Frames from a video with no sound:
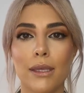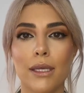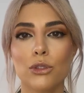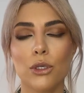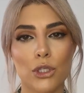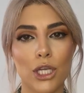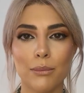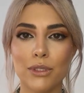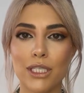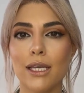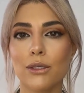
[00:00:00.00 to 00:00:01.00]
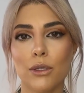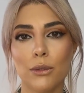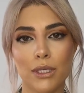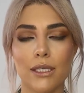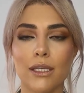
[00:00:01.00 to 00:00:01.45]
It should clump together
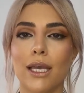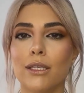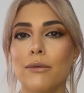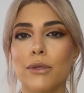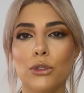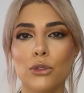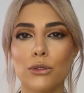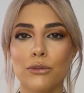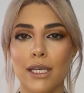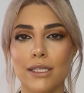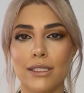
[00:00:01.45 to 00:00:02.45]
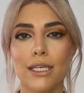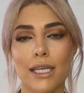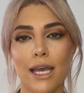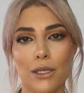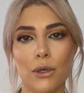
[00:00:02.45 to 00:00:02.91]
a bit like a filter effect
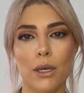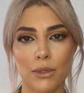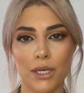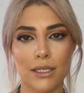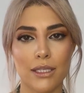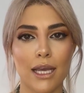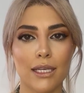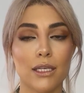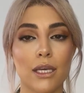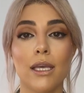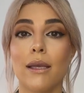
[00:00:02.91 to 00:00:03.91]
and gather up like that.